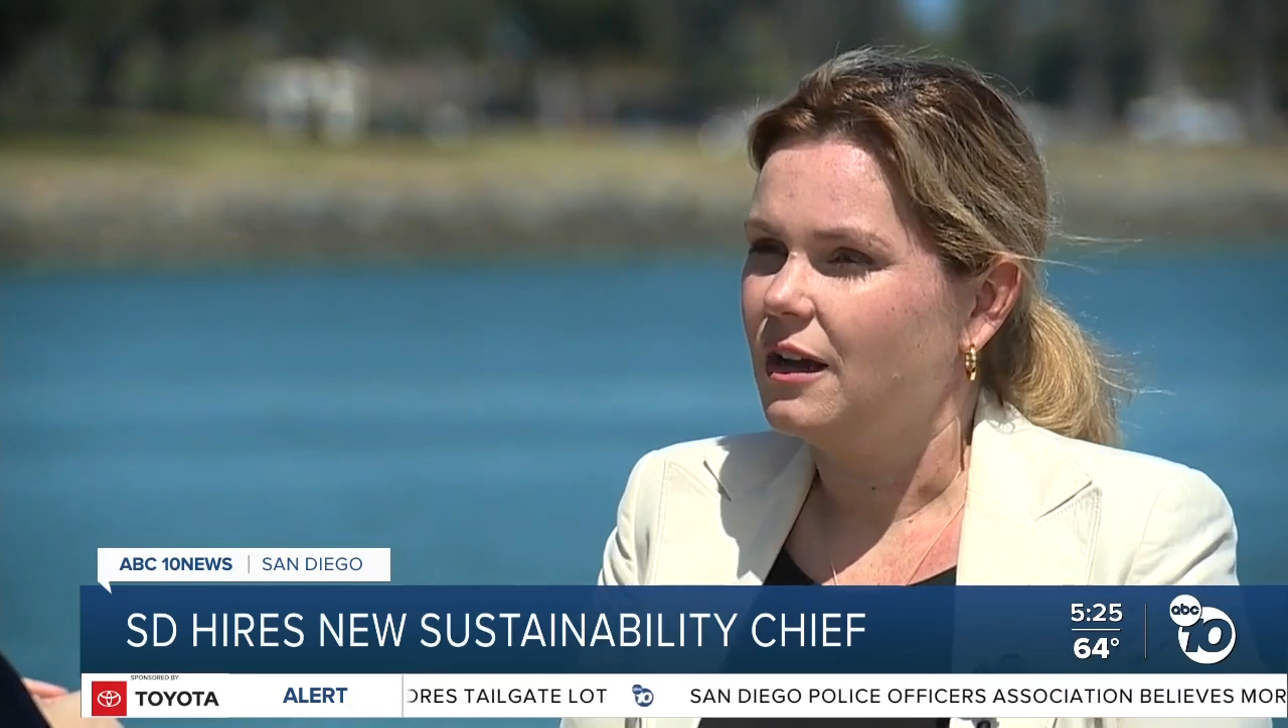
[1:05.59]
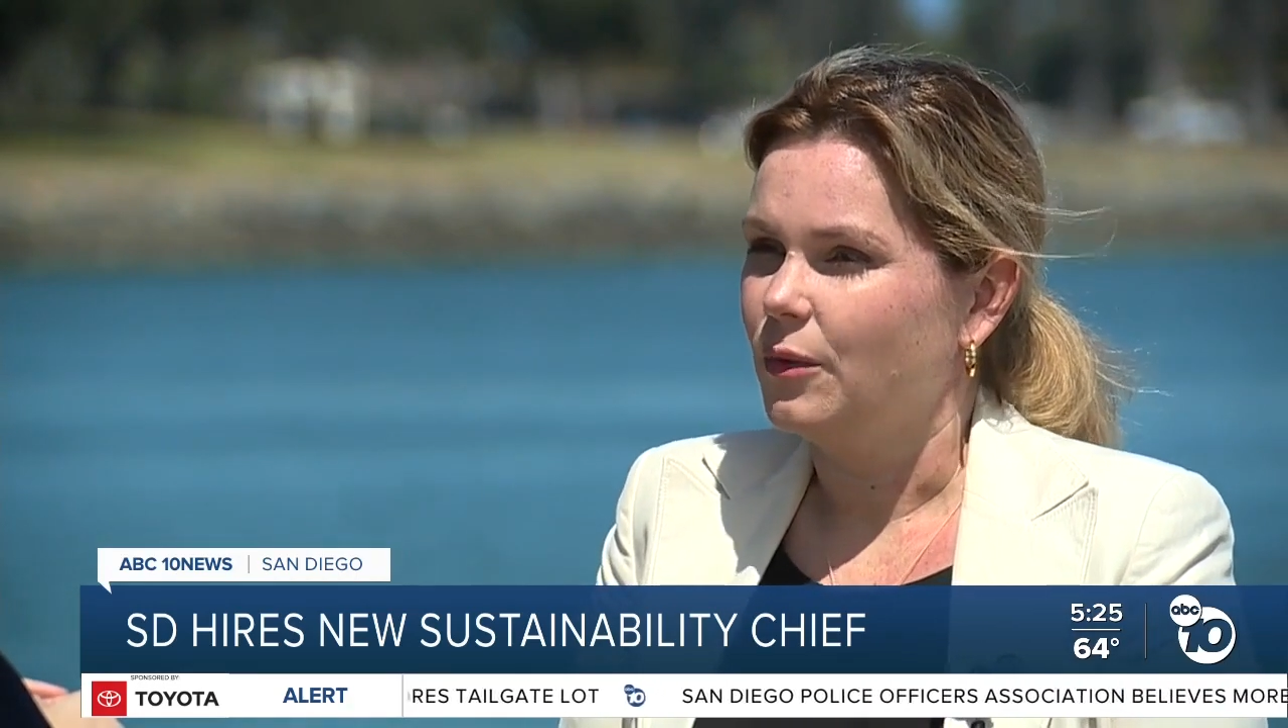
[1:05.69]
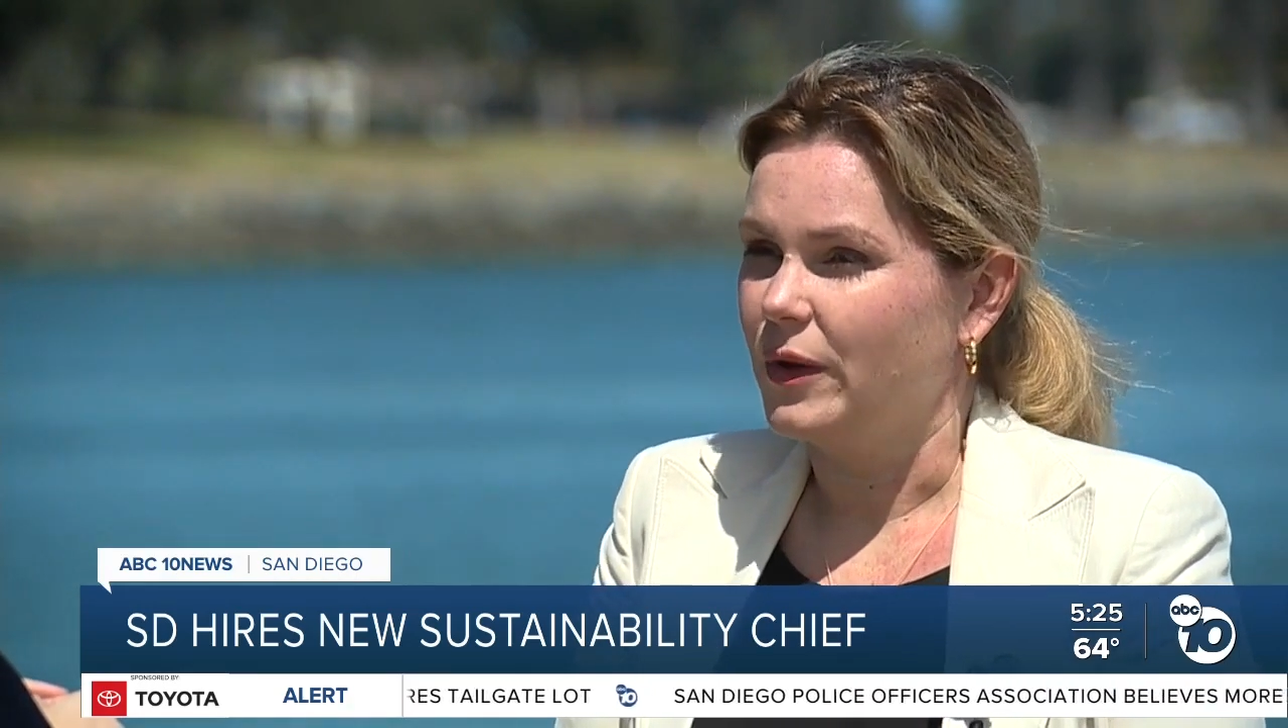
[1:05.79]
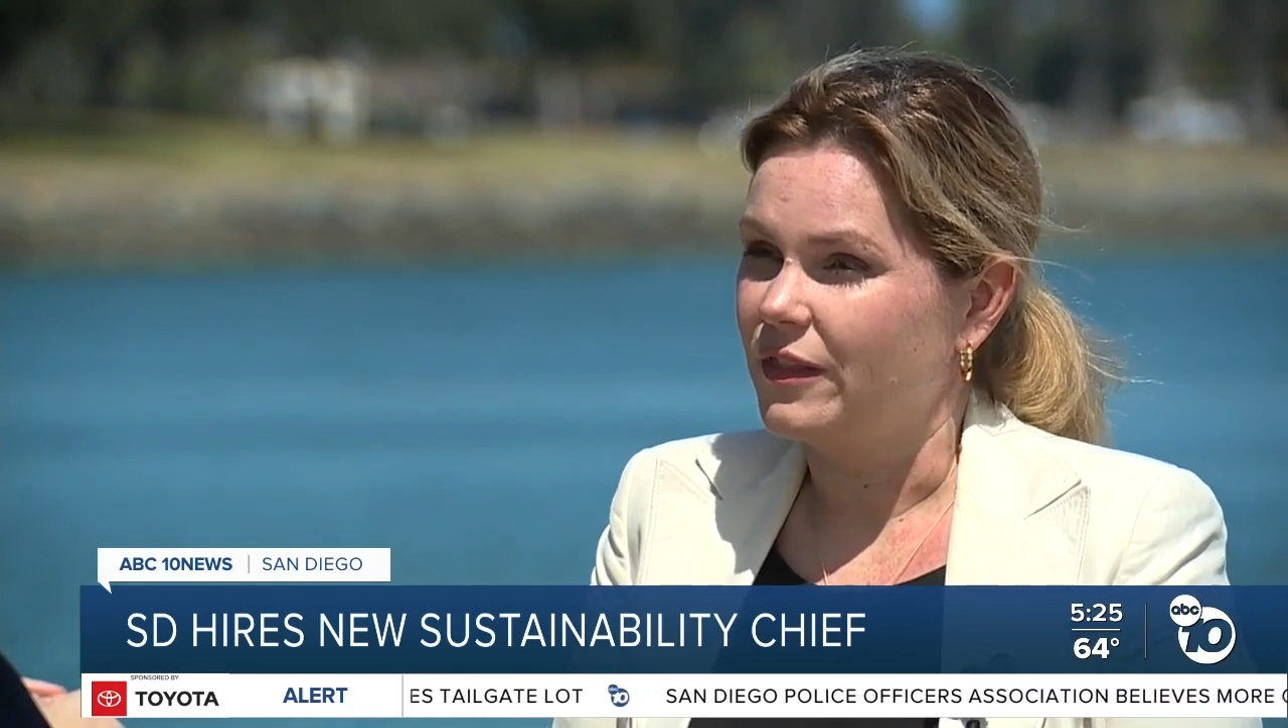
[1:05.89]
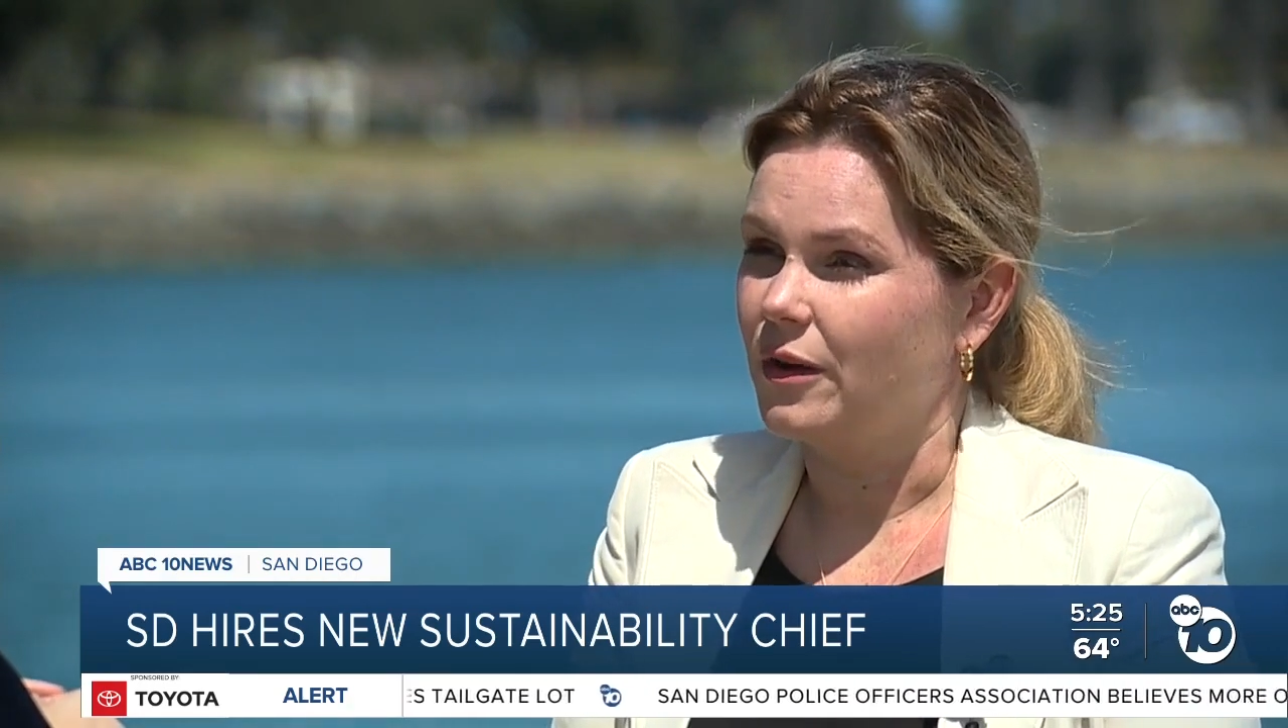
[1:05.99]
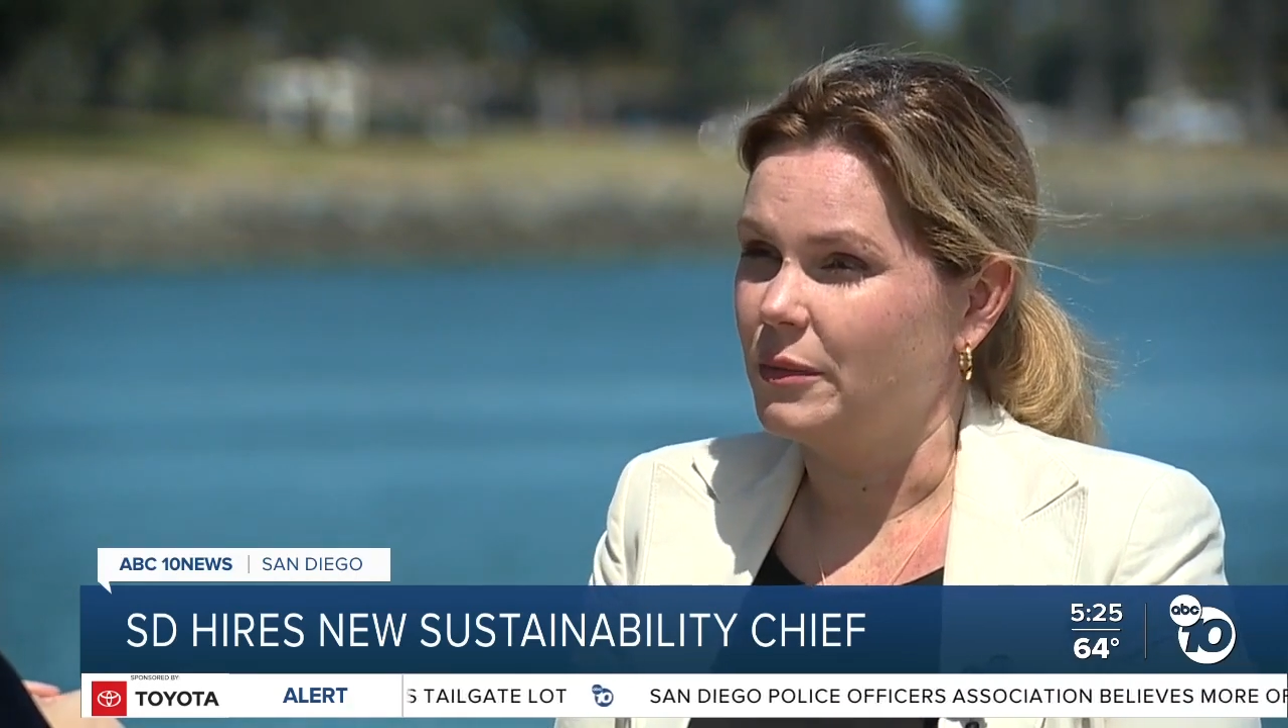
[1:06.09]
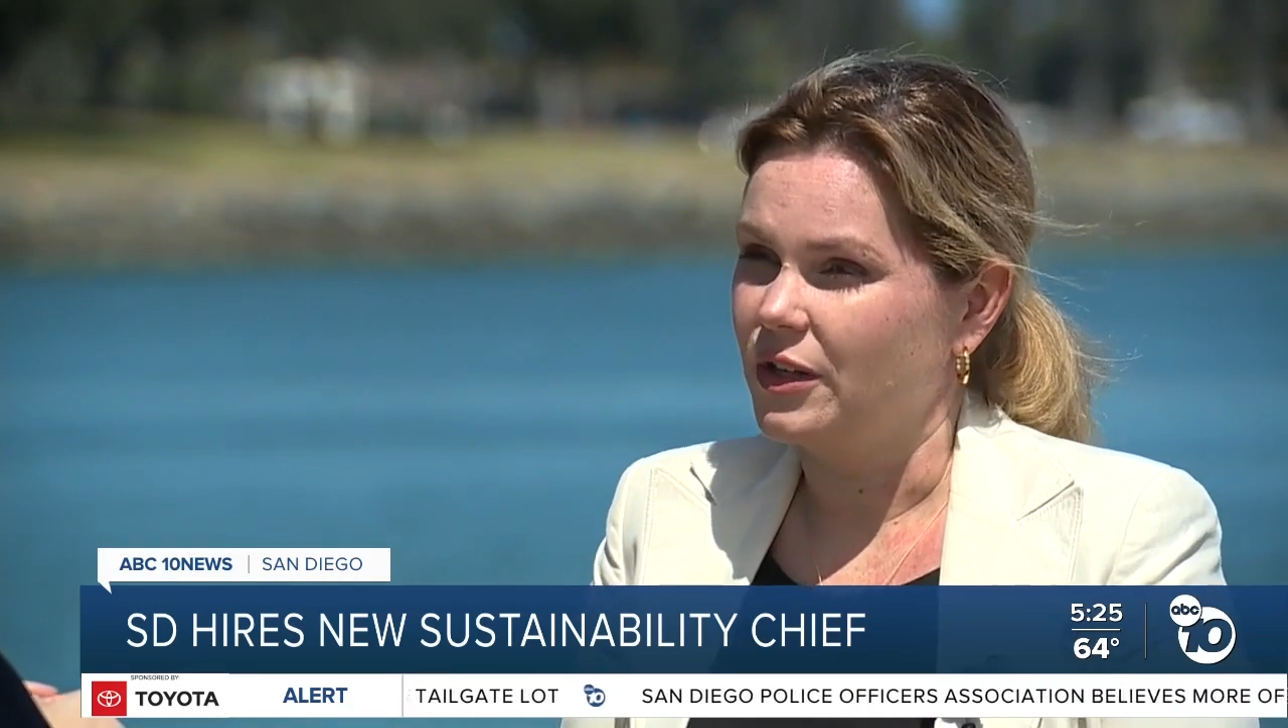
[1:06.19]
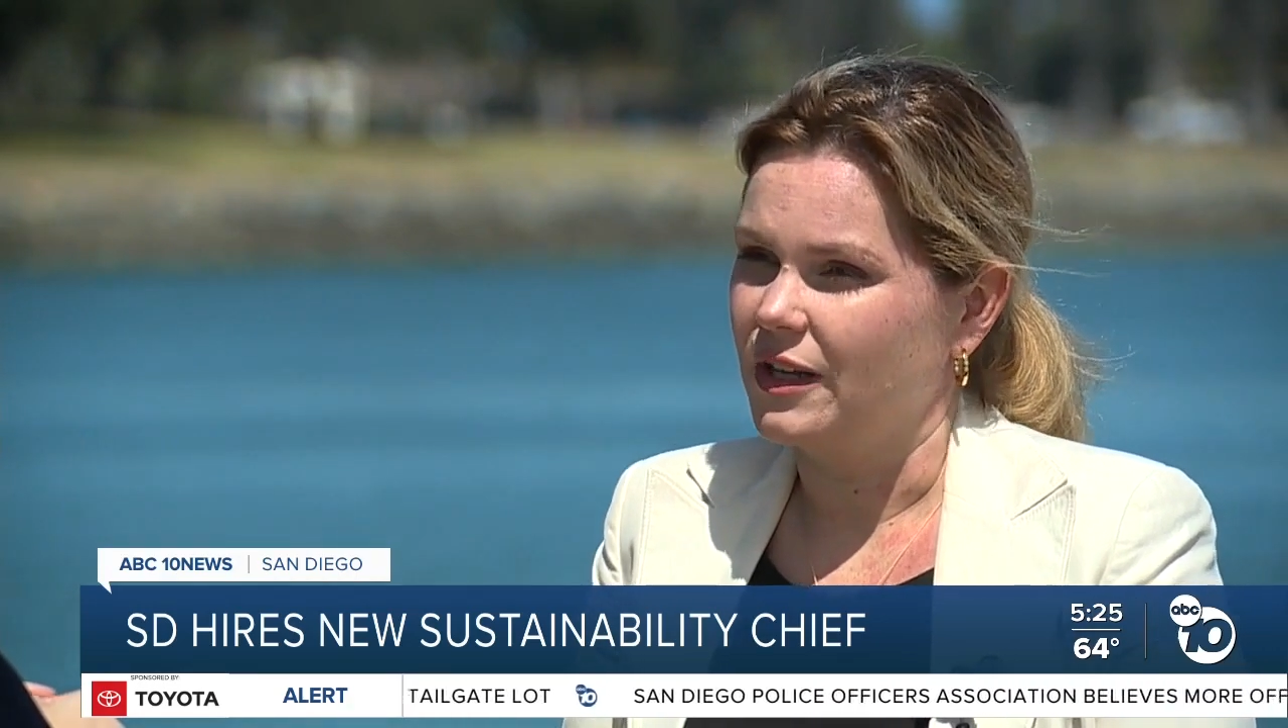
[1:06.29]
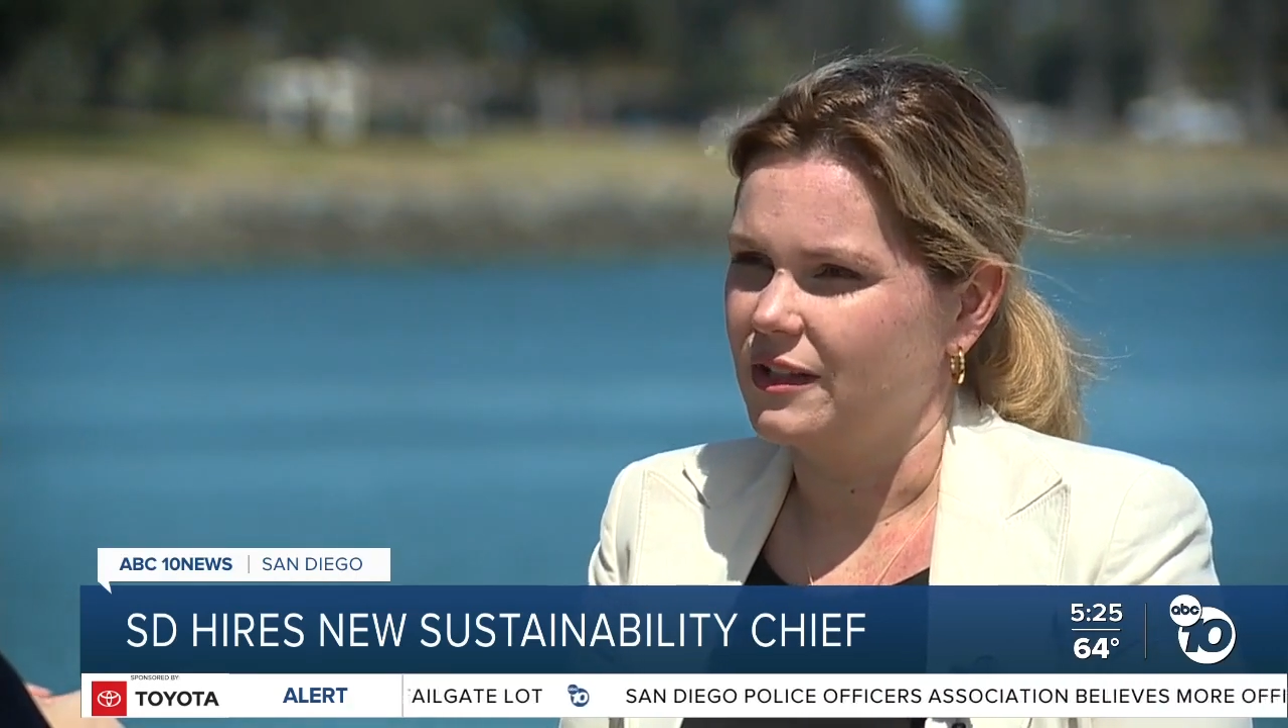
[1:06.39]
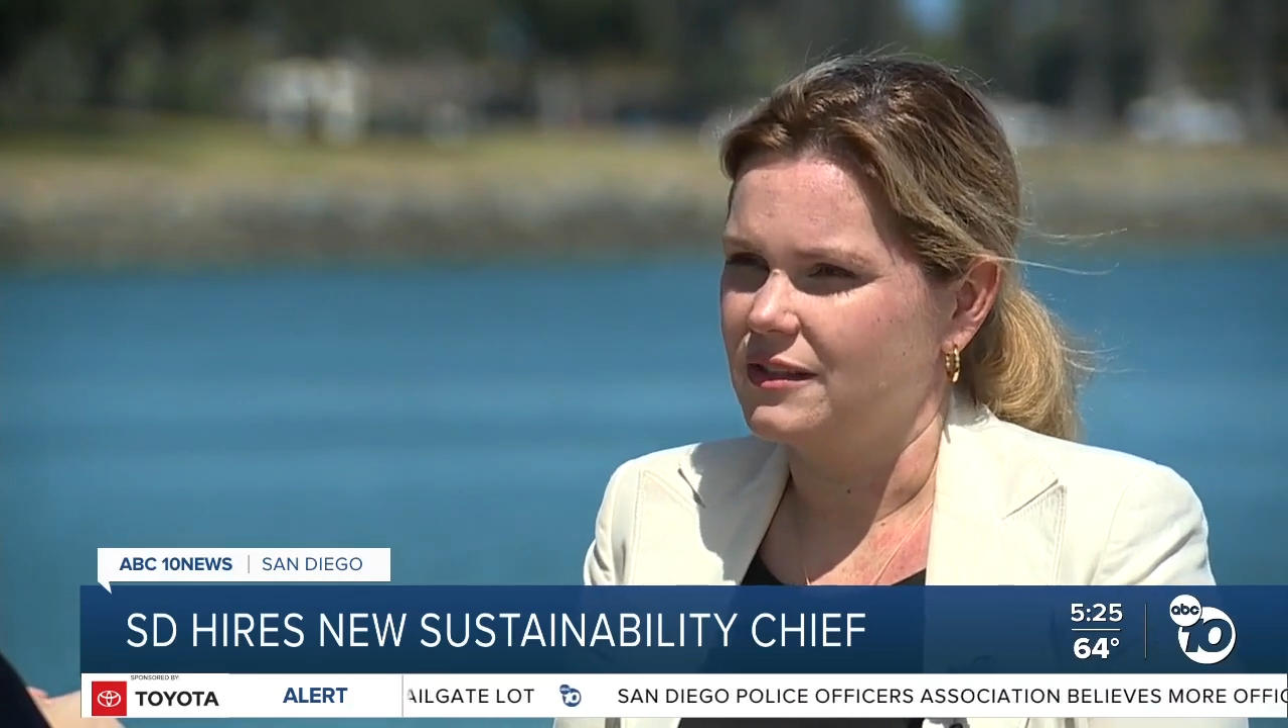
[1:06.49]
with our
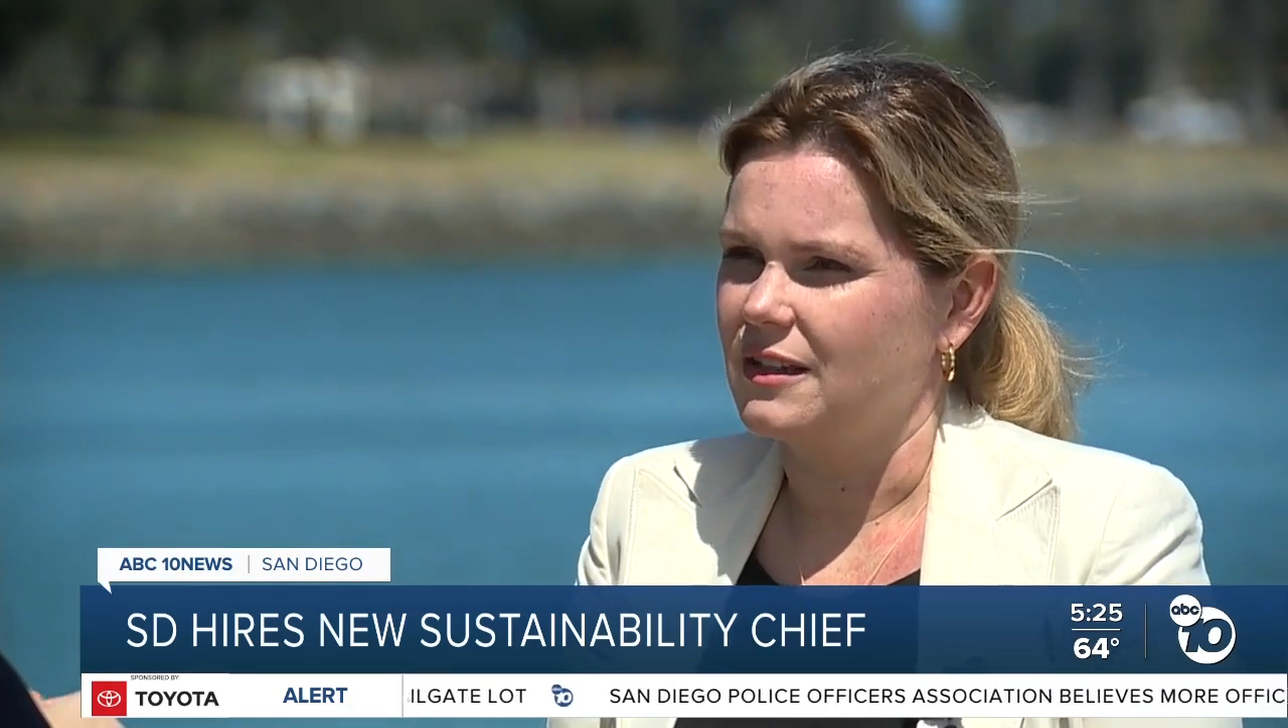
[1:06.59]
buildings